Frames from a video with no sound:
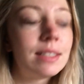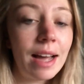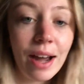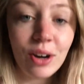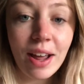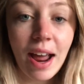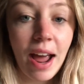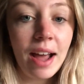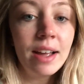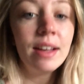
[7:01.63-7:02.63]

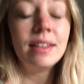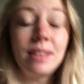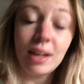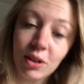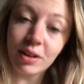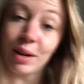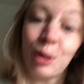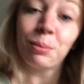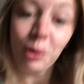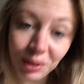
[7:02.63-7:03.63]
Saturday, Taylor and I
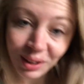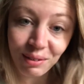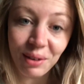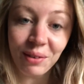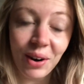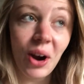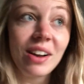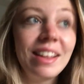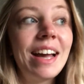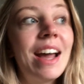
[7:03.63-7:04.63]
are both leaving work
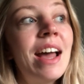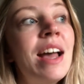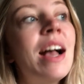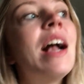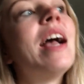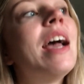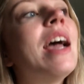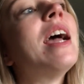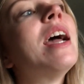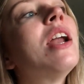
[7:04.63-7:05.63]
early,
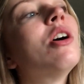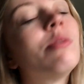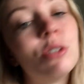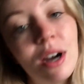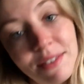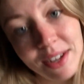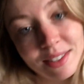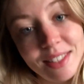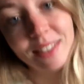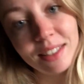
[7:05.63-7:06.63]
and we're driving
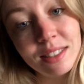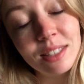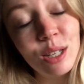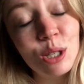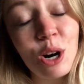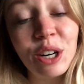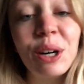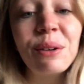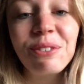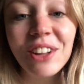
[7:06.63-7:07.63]
out to East Lansing to
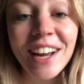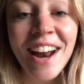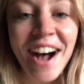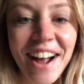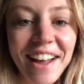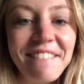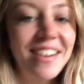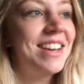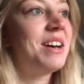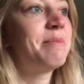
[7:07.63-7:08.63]
hopefully not get
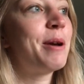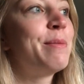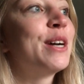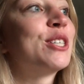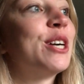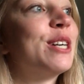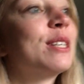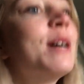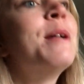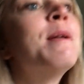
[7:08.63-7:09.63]
rained out of my
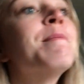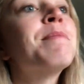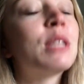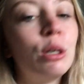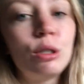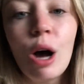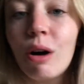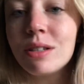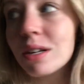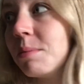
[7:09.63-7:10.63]
pictures.
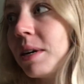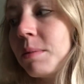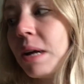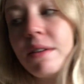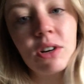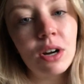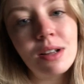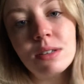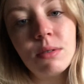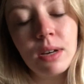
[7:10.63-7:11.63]
So it's gonna be a bit of a
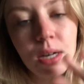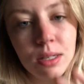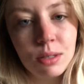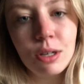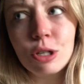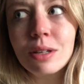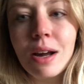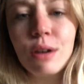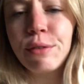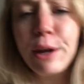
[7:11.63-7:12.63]
crazy weekend, so I just
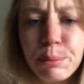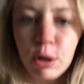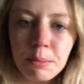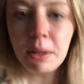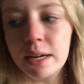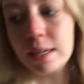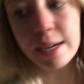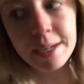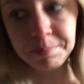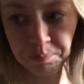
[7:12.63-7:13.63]
kind of like pre-planned
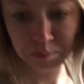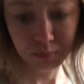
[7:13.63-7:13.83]
ahead.